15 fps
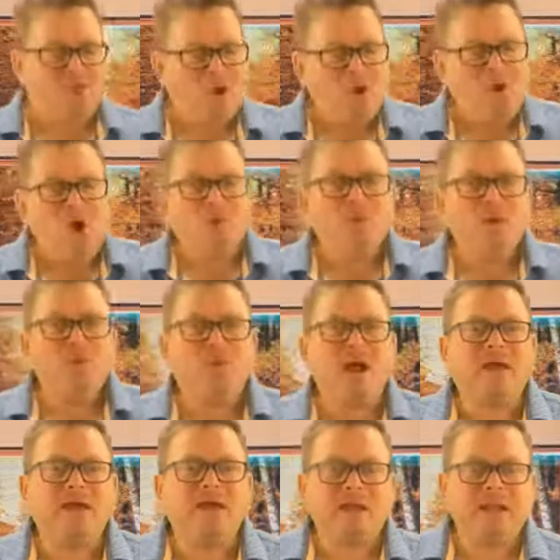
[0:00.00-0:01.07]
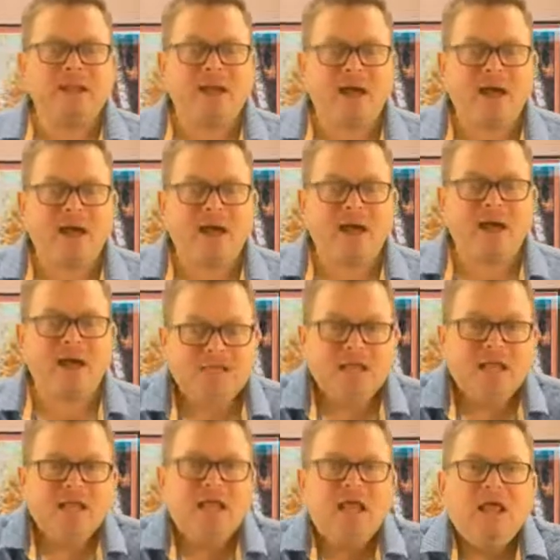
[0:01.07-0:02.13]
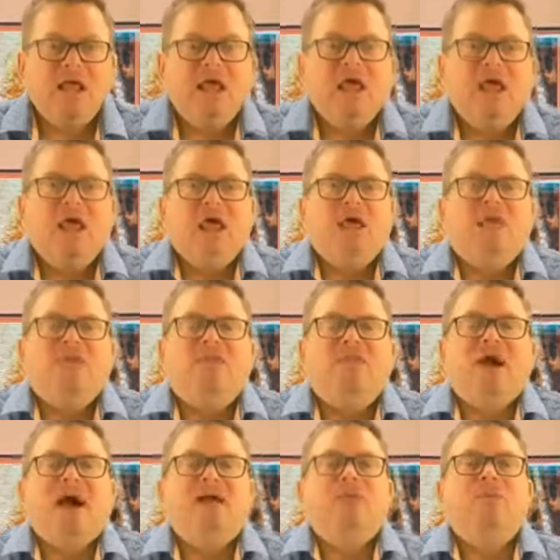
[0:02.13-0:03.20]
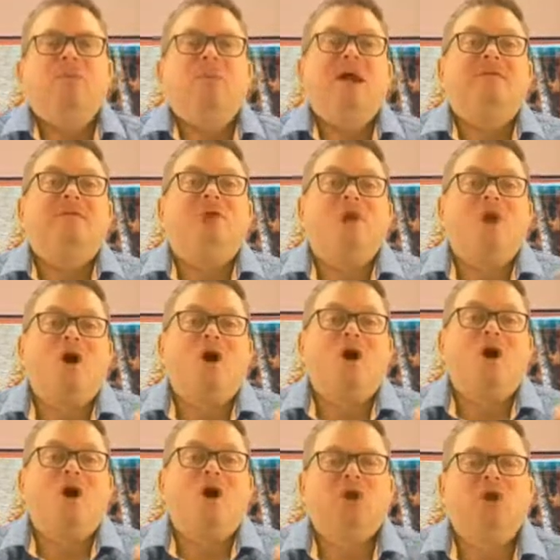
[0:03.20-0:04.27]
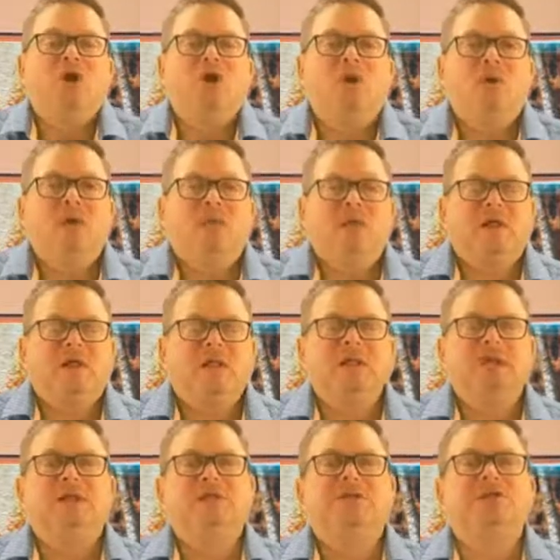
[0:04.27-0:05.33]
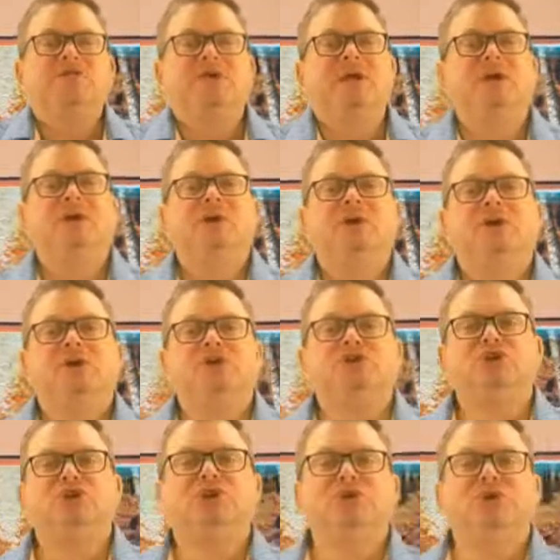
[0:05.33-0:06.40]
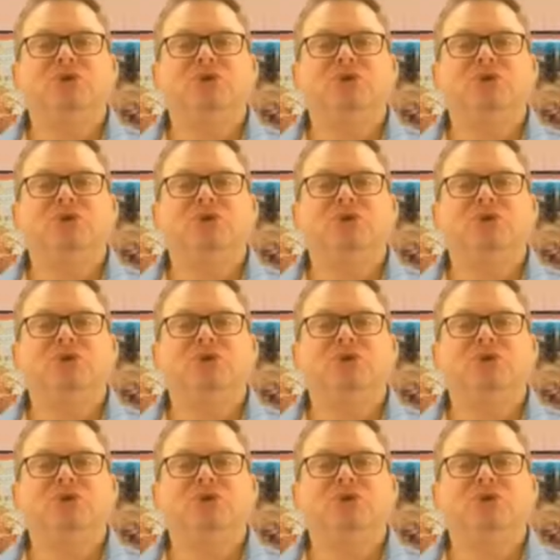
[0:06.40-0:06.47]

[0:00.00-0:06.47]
we recognize that we have a long way to go in the cleaning industry to